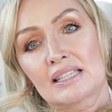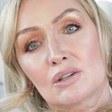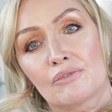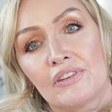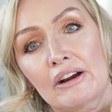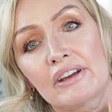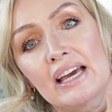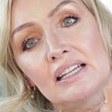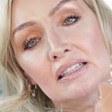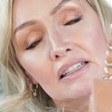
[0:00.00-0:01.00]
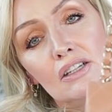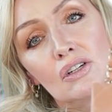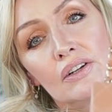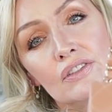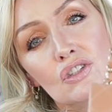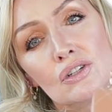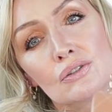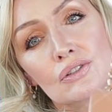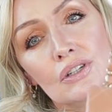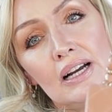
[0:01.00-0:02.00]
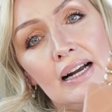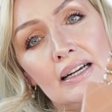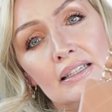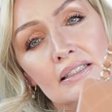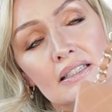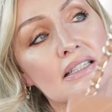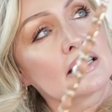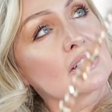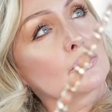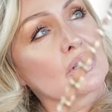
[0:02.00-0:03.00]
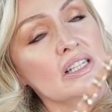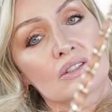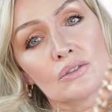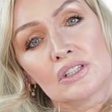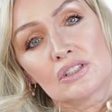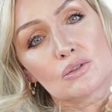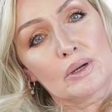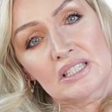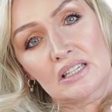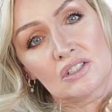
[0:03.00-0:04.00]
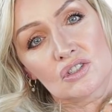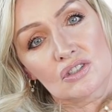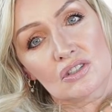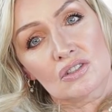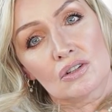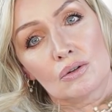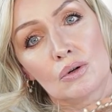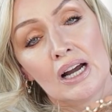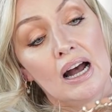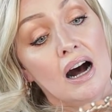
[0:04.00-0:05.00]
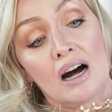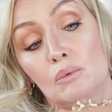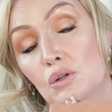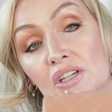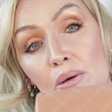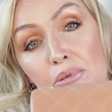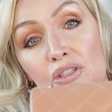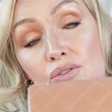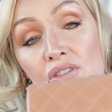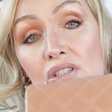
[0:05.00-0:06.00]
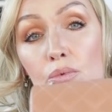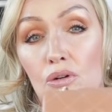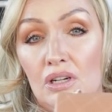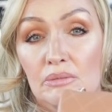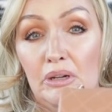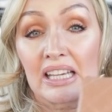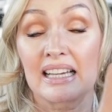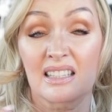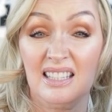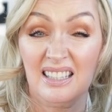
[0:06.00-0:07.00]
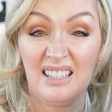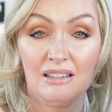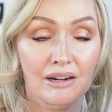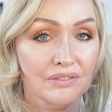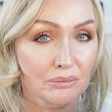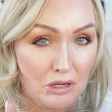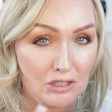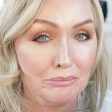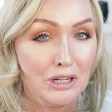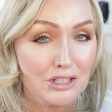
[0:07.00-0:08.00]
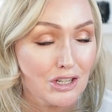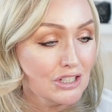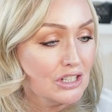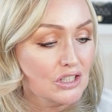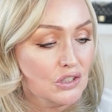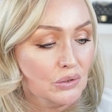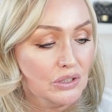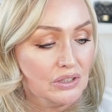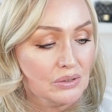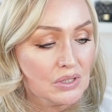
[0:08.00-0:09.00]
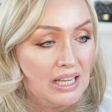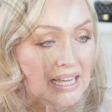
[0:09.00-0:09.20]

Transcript: It's a very elegant look on the shoulder, and this one is only the 20 inches, so I would not be using this one crossbody. As I said, stick around for the mod shots, I'll show you those.